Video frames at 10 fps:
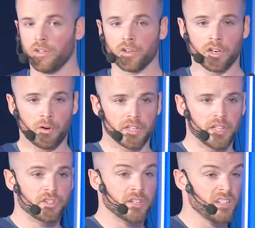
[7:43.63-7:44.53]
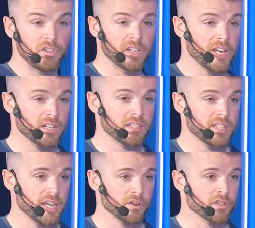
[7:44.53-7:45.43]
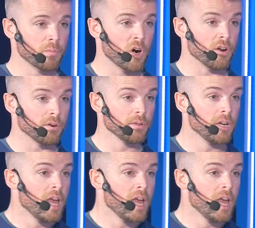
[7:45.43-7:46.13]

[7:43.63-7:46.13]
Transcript: you can go on the internet and you can get it today or tomorrow.